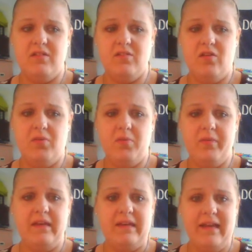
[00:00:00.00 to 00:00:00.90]

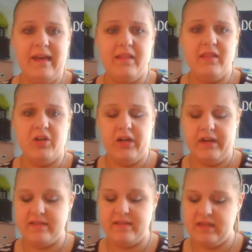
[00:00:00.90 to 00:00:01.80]
normally not the
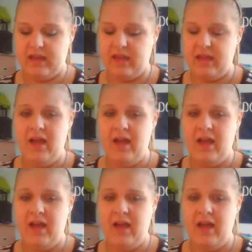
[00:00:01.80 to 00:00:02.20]
greatest thing.